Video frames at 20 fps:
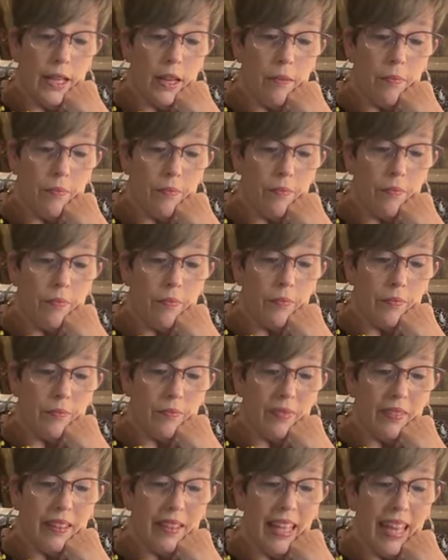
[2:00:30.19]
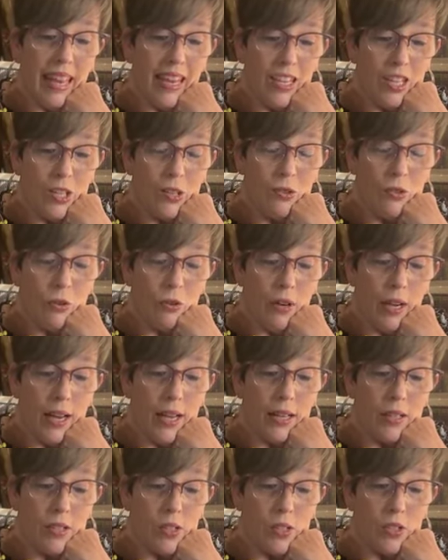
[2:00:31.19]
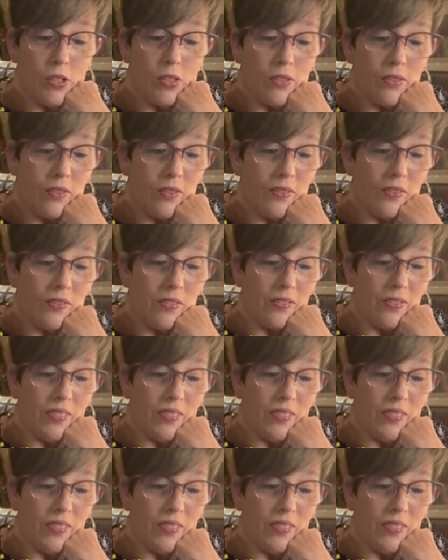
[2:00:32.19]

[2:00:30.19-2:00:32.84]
Yep. Thank you, Chris.